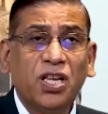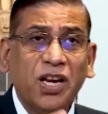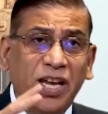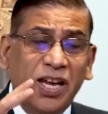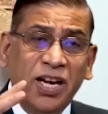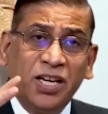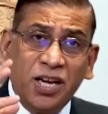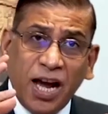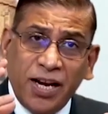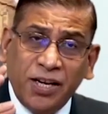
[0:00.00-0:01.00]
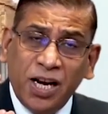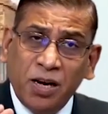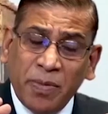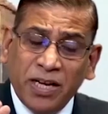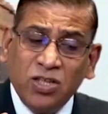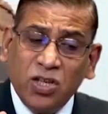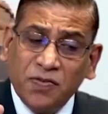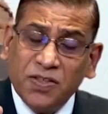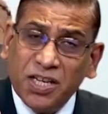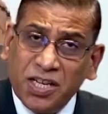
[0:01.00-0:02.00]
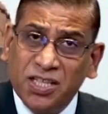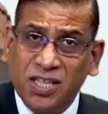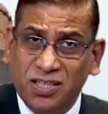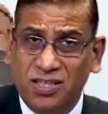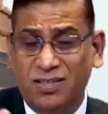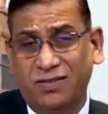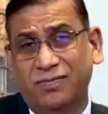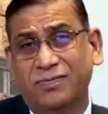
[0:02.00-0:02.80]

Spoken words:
three entitlements of citizens.